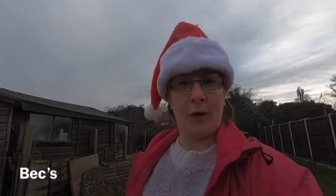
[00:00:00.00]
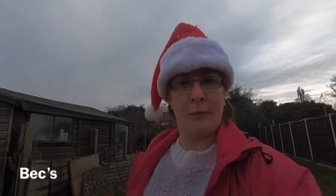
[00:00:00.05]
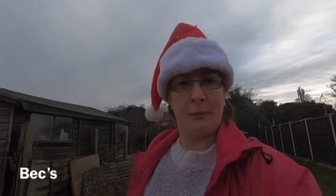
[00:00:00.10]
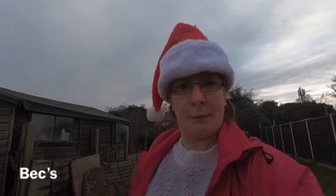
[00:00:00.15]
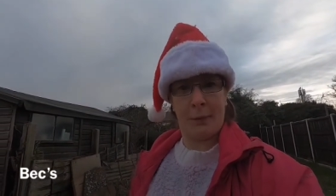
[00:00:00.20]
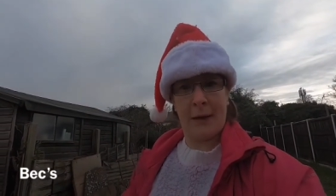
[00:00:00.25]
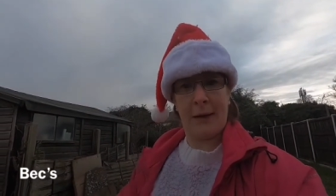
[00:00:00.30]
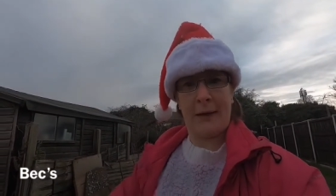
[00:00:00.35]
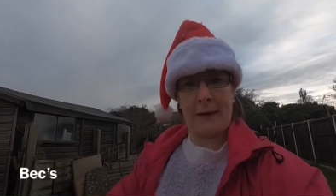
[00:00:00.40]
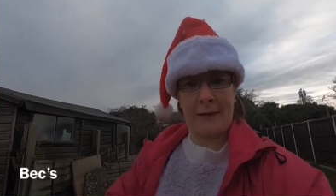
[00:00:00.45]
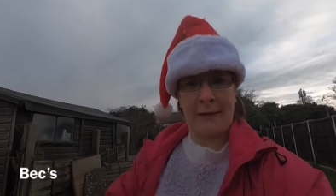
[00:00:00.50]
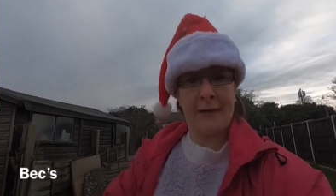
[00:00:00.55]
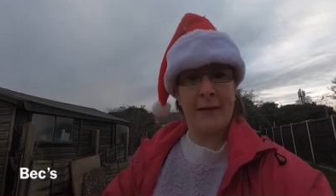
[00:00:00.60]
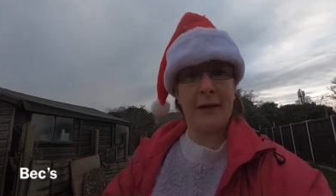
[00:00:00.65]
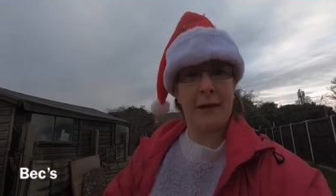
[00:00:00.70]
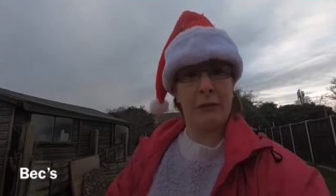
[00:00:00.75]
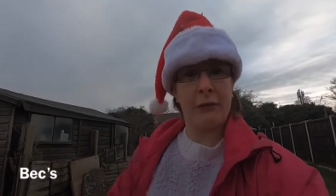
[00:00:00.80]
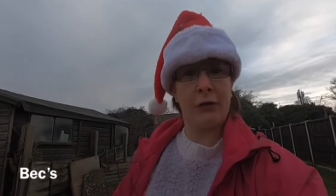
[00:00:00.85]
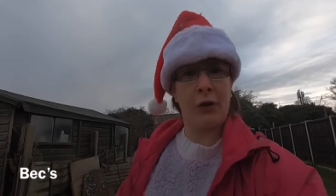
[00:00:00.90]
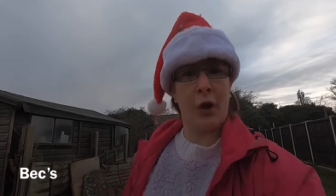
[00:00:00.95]
Please
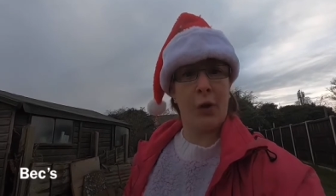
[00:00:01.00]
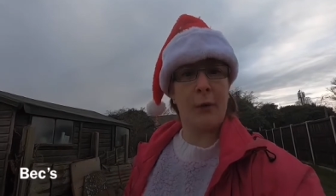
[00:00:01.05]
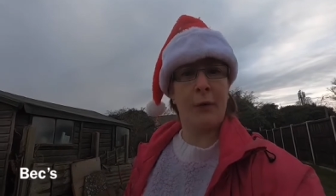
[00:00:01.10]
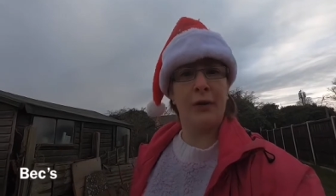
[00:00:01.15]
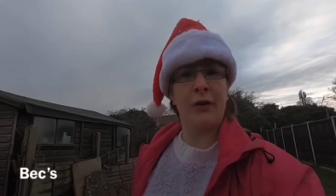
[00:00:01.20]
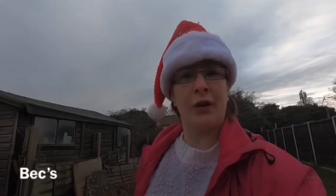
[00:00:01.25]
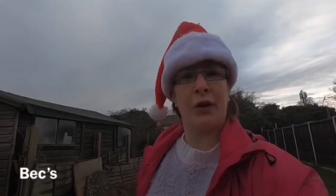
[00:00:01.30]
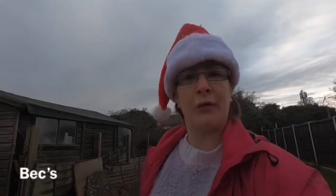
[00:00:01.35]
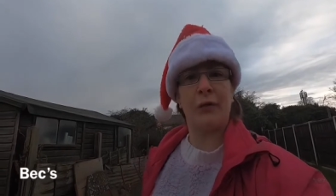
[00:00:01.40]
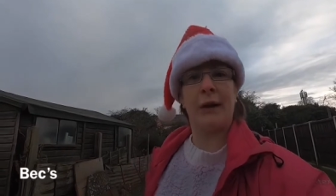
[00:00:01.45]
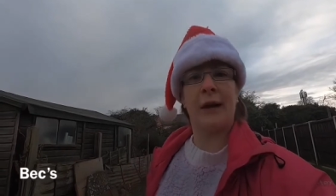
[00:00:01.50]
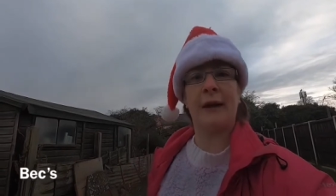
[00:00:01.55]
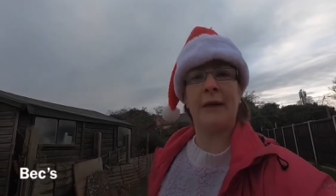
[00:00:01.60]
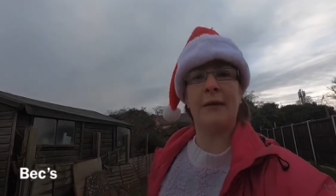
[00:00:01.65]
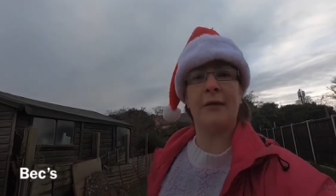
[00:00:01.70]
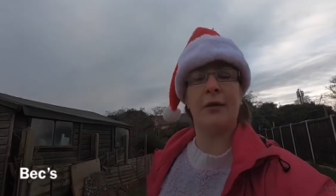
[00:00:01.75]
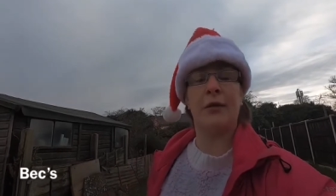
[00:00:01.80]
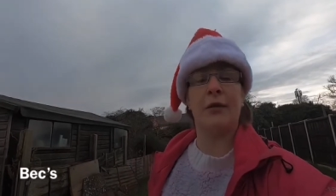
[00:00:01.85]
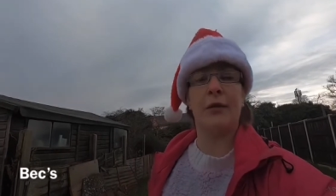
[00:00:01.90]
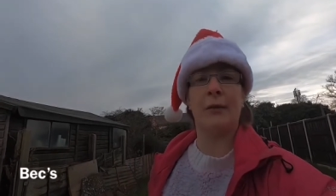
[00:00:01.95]
still go and donate
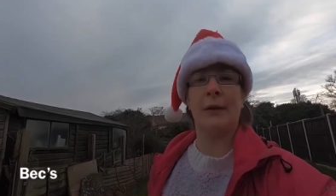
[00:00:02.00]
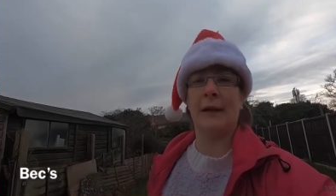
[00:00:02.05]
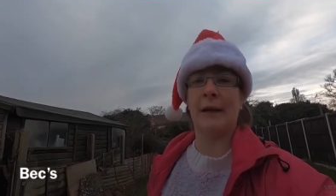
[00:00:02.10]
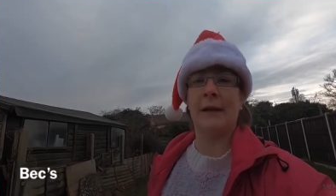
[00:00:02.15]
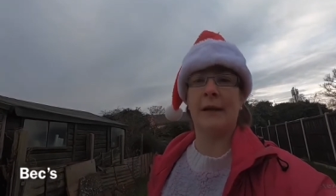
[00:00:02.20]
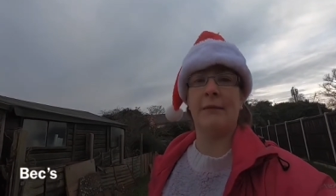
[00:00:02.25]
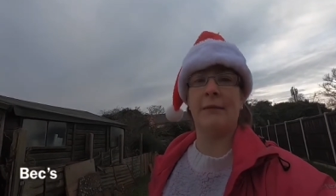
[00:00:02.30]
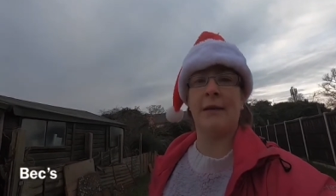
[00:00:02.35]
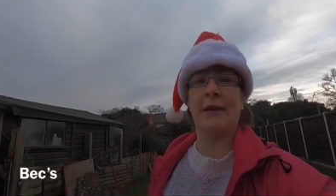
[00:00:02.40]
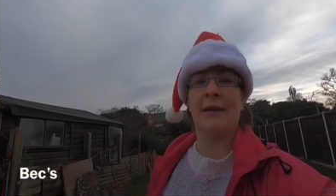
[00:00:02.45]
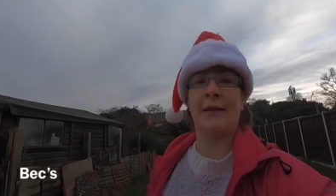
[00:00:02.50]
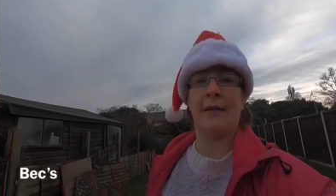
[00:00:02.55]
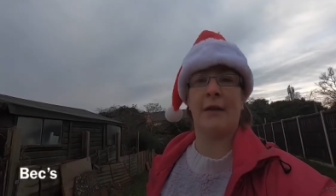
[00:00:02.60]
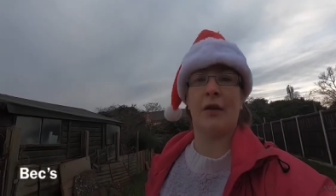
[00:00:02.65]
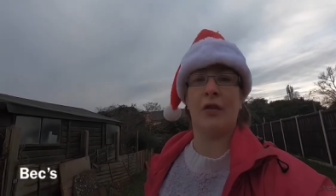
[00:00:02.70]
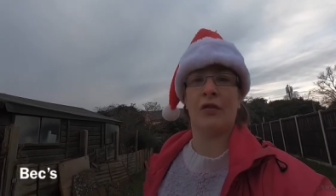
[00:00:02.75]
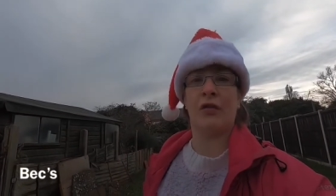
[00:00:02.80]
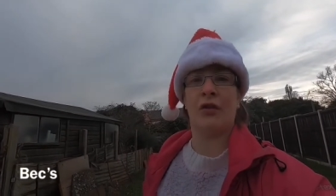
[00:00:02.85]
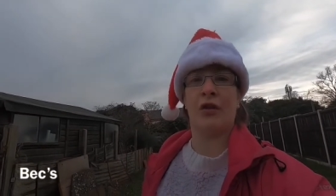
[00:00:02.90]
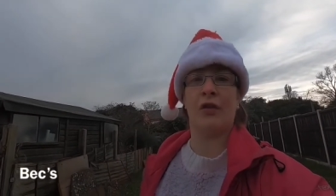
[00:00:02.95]
to kidney
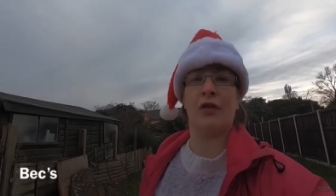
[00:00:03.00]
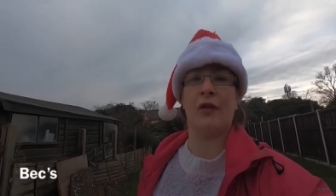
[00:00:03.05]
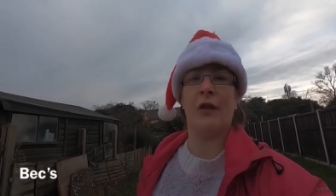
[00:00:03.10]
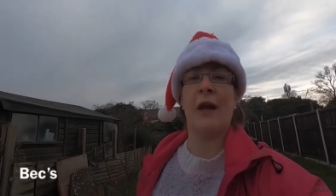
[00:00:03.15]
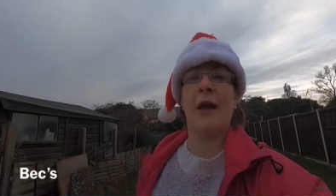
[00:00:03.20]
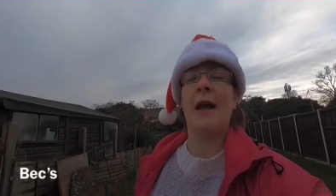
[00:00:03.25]
research because